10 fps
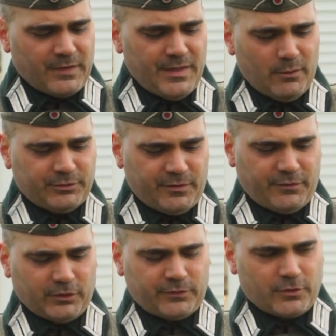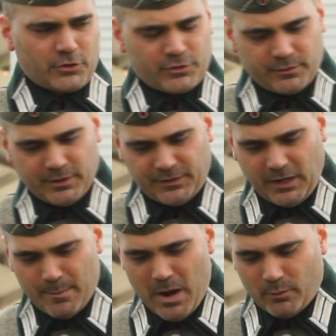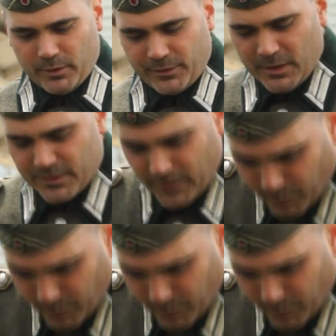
That was the first version that they came out with. They